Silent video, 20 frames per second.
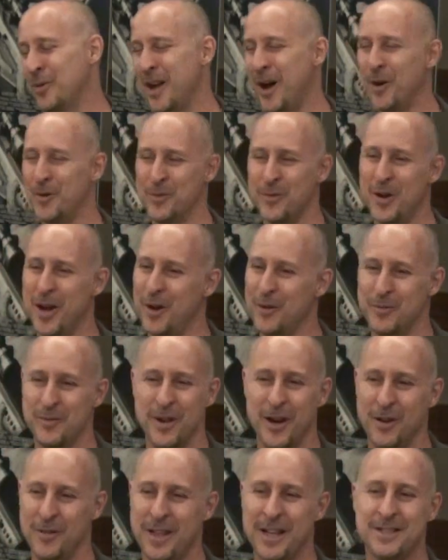
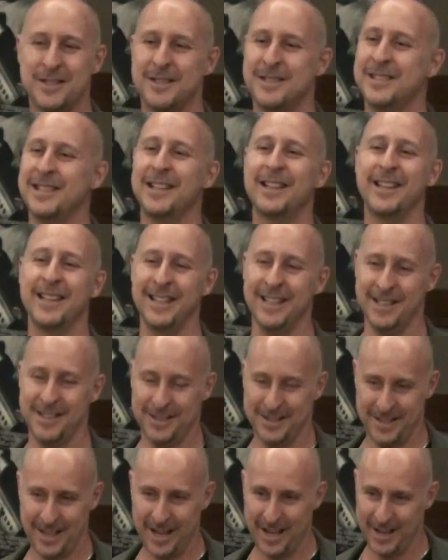No. That's silly to
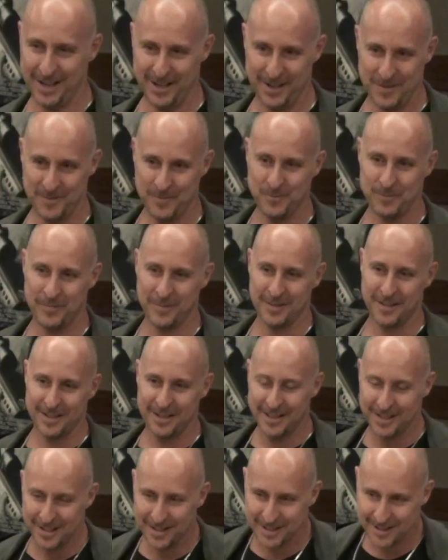say.
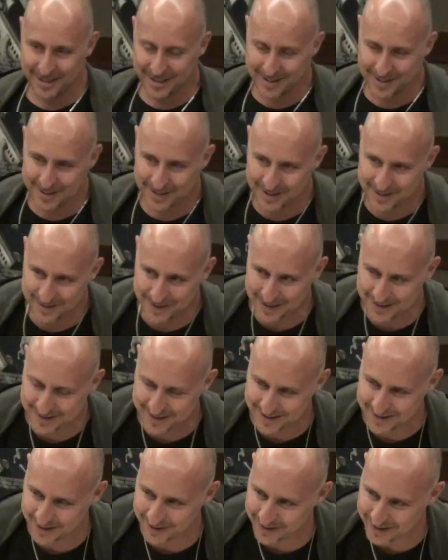
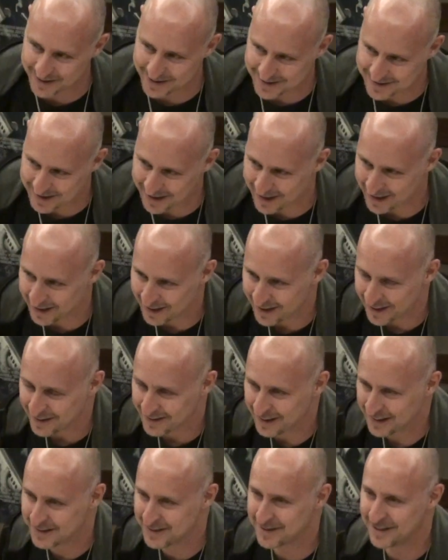That's
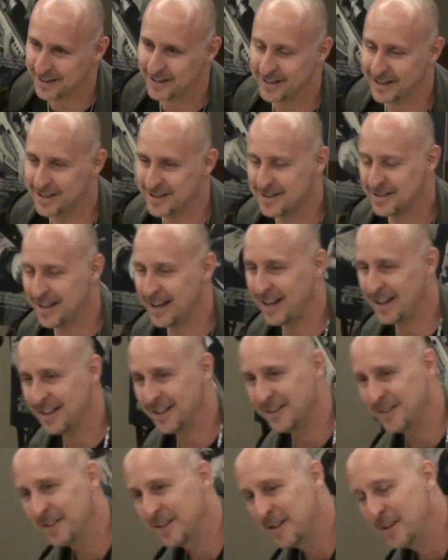silly to say.
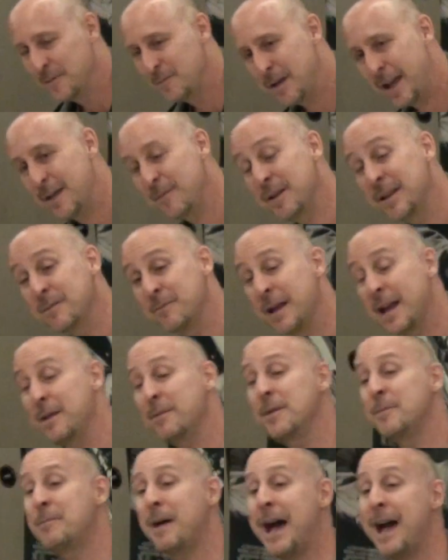
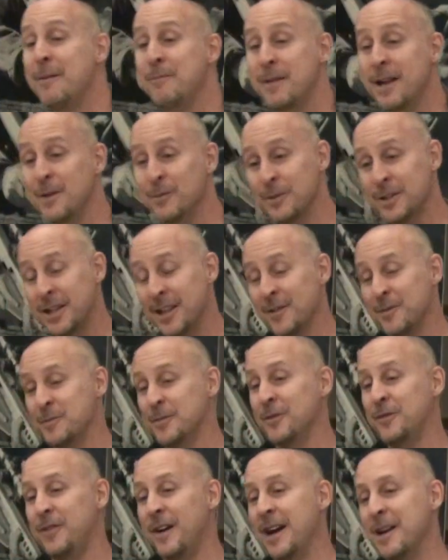Maybe Batman would give him
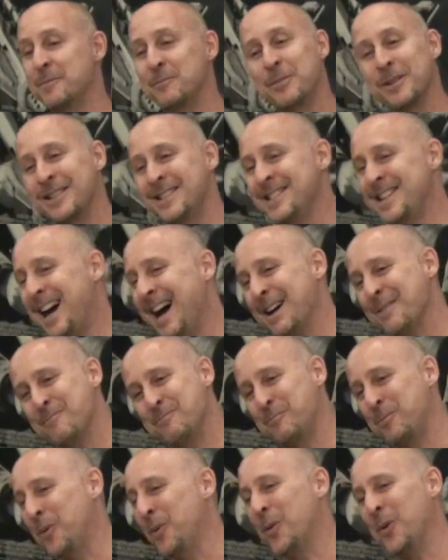a fight, but not
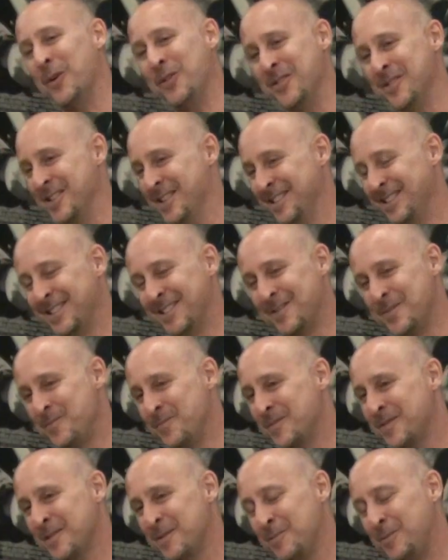
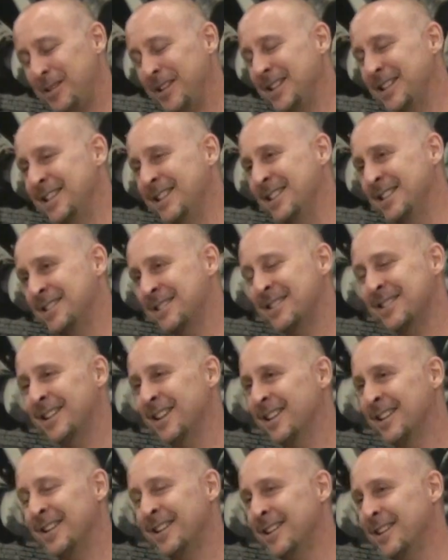Bourne. Please.
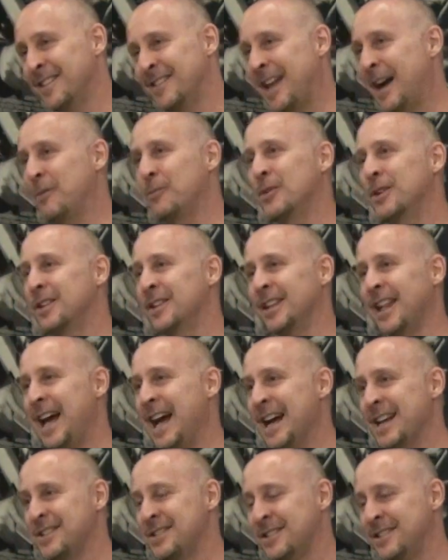That wouldn't
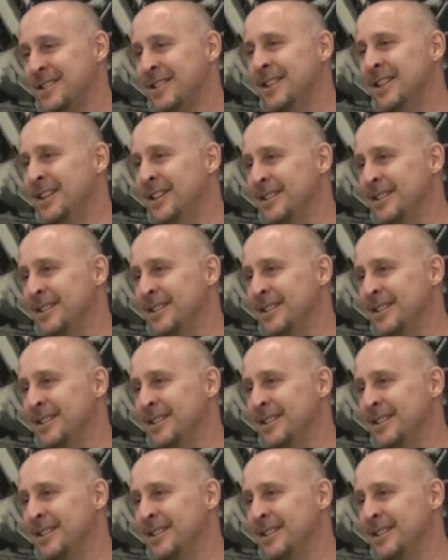last.